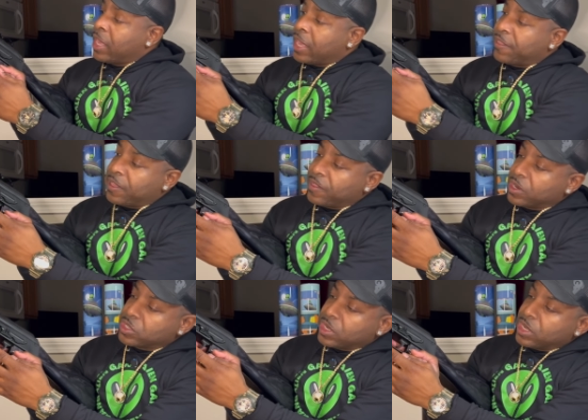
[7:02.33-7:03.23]
And then
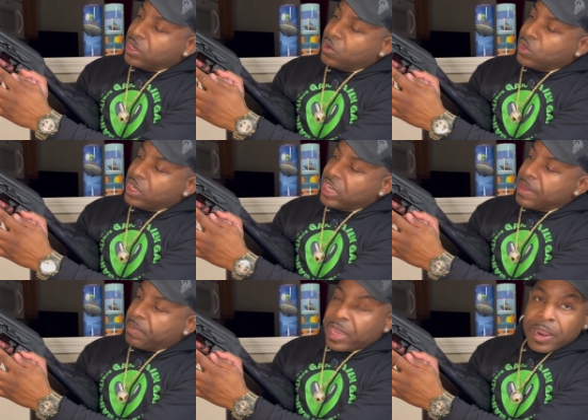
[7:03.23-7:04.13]
there's a little
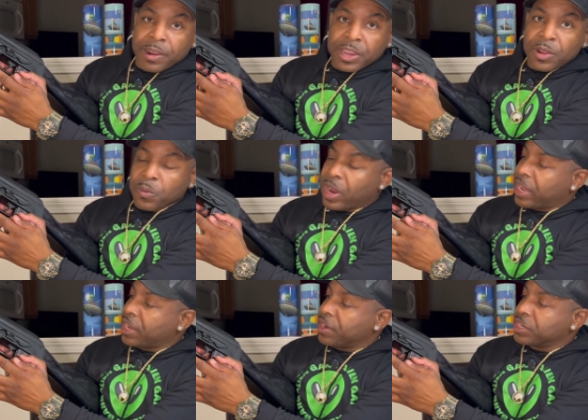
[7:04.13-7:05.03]
lip area
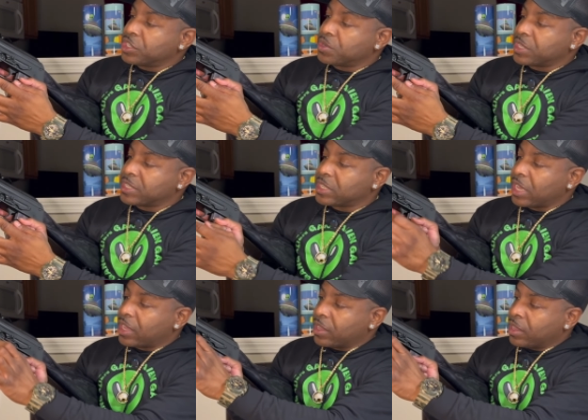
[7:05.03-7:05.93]
right here, as you can
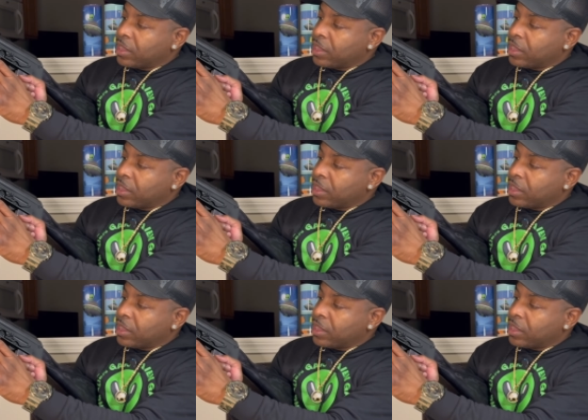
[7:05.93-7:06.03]
see.